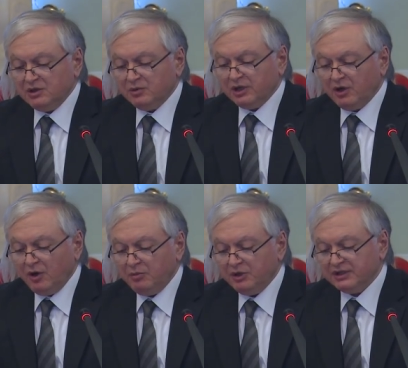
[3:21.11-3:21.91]
We
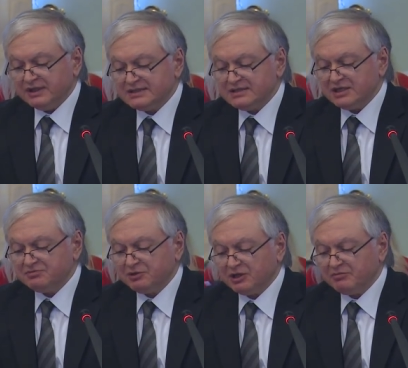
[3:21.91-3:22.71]
hope that
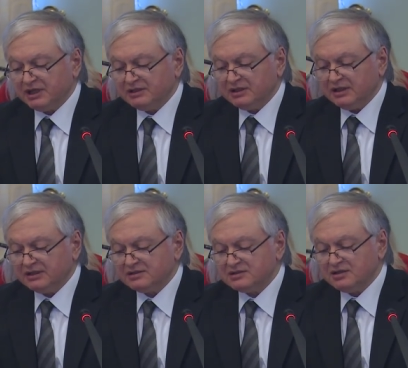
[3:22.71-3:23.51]
such pragmatic
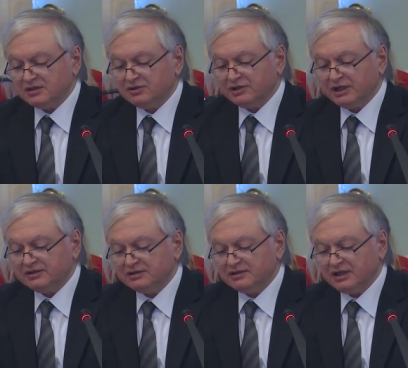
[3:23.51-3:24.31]
and
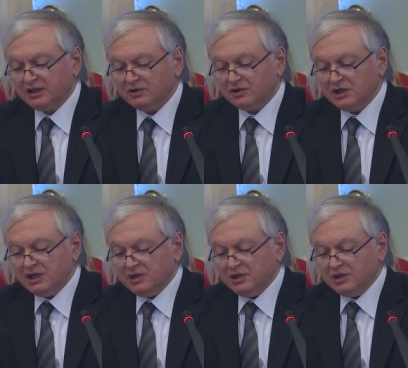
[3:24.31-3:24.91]
result-oriented dialogue